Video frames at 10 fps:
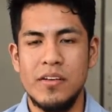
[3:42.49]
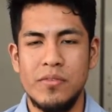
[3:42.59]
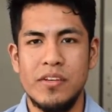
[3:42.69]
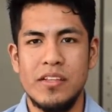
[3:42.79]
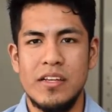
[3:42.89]
I
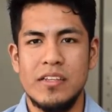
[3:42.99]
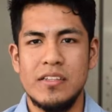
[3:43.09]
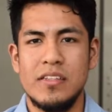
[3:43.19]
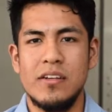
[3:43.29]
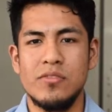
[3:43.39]

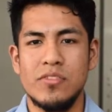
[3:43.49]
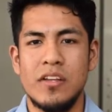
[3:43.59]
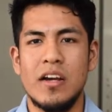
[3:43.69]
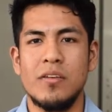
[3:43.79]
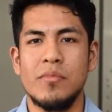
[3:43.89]
realized that I was
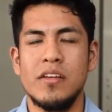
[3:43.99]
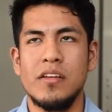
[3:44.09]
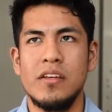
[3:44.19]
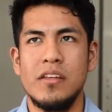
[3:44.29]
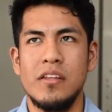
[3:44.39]

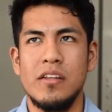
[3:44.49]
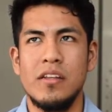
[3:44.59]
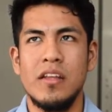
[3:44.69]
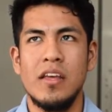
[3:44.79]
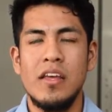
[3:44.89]
undocumented,
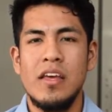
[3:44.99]
and